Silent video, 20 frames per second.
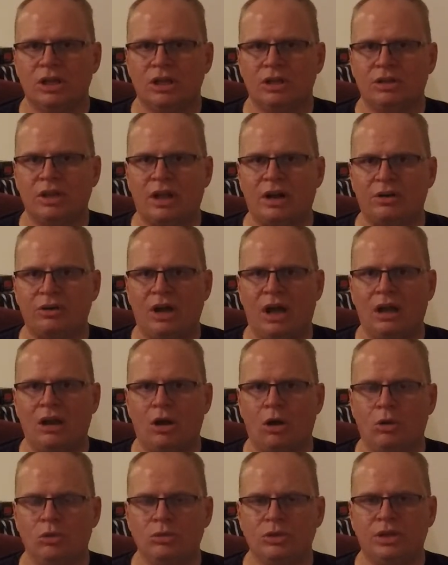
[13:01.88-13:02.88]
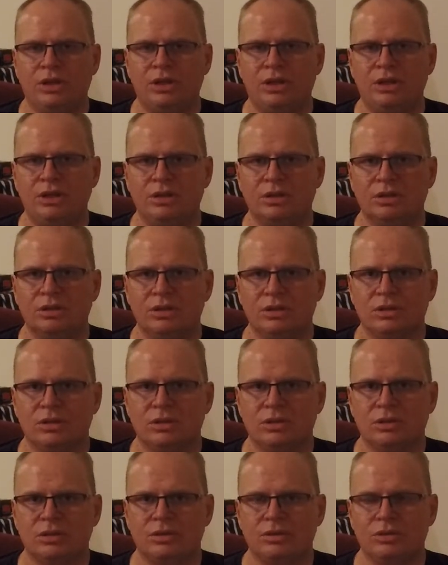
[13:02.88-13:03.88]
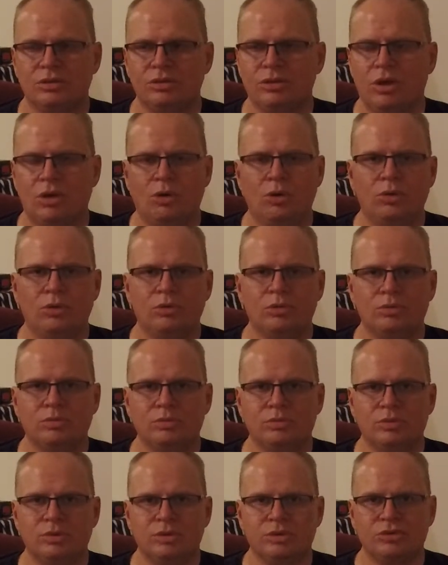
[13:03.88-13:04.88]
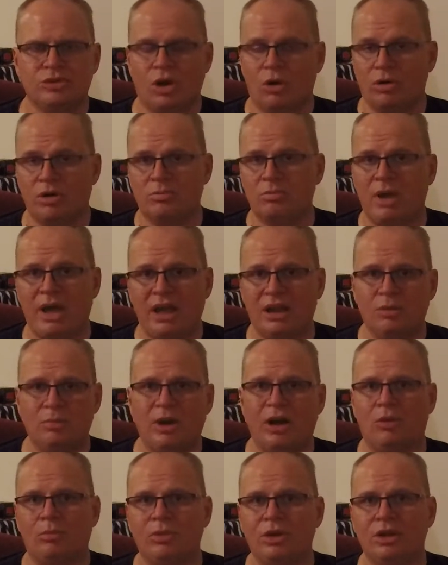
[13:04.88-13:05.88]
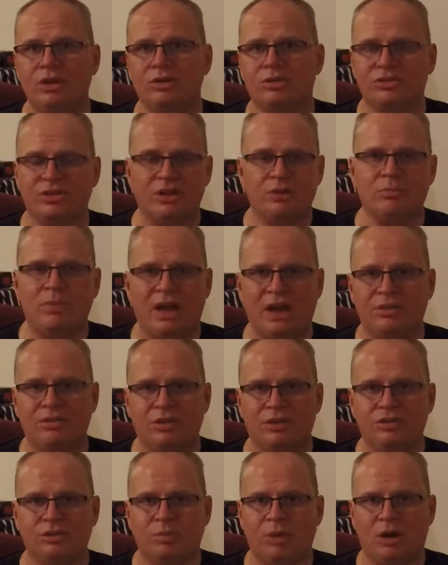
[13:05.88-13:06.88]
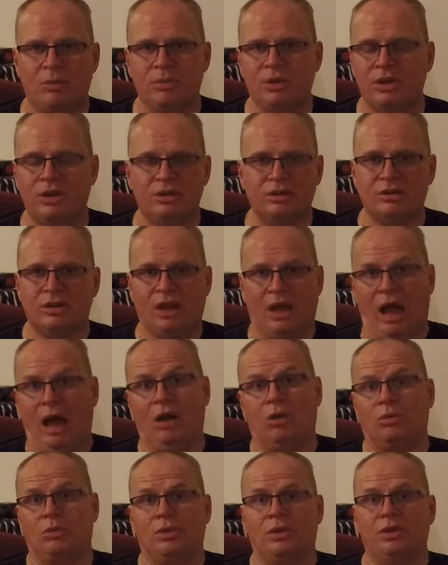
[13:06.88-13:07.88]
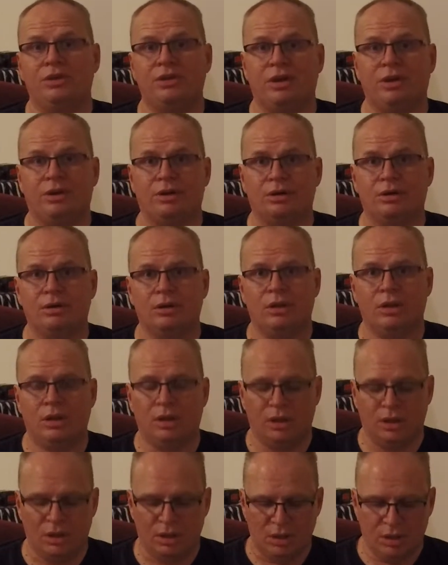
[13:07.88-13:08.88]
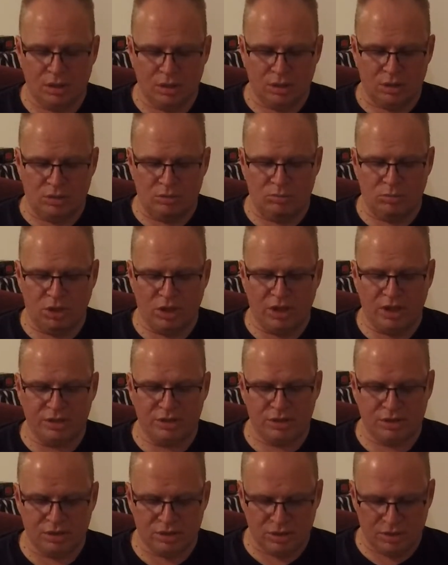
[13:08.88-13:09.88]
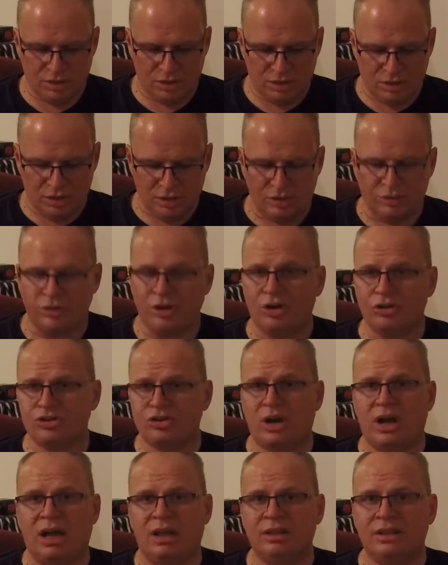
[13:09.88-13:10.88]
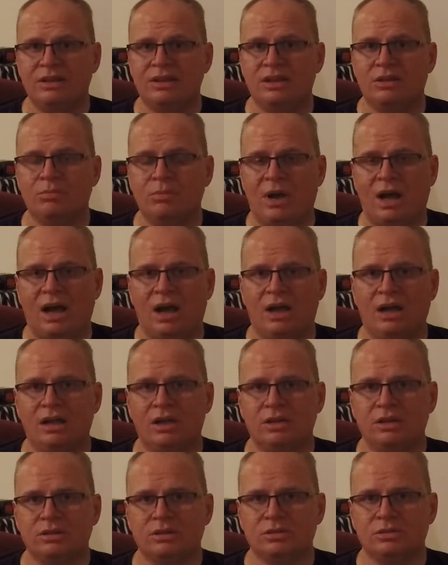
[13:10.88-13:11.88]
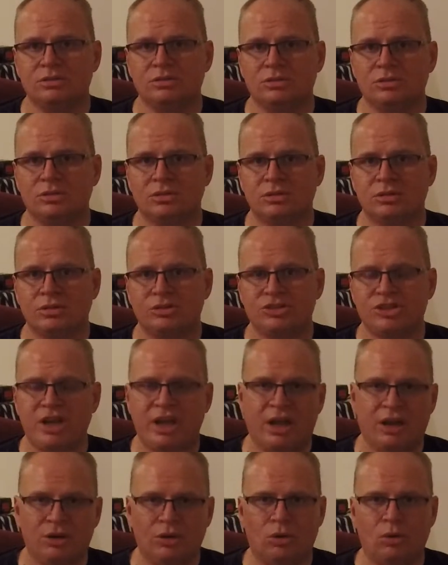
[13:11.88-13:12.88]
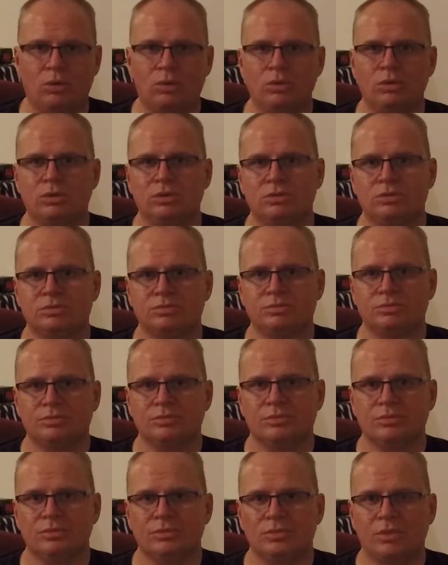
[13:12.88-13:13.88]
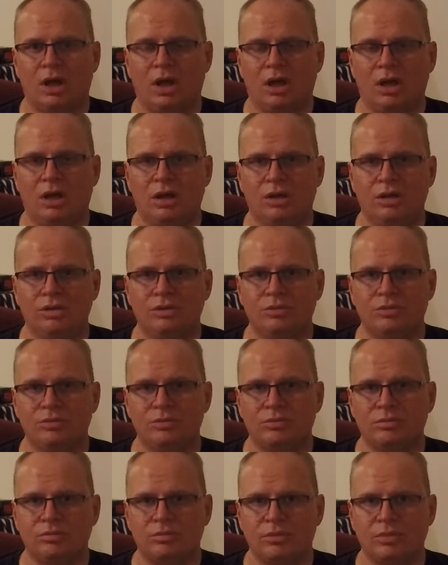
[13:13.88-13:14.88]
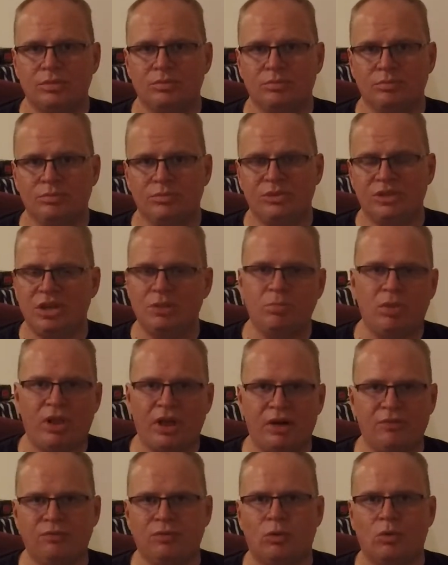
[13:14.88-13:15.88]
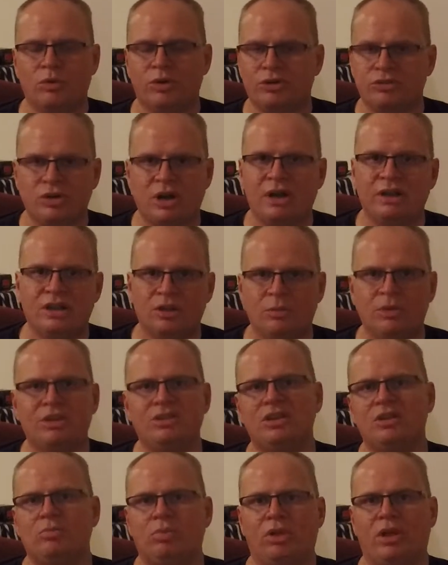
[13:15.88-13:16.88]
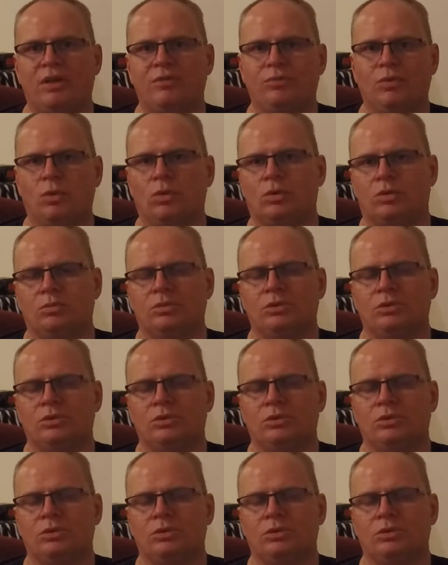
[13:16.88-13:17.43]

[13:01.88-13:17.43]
that are not only, you know, talking bad about me or saying bad things about me. I don't really care. But they're trying to get my channel deplatformed. They're trying to get me deplatformed.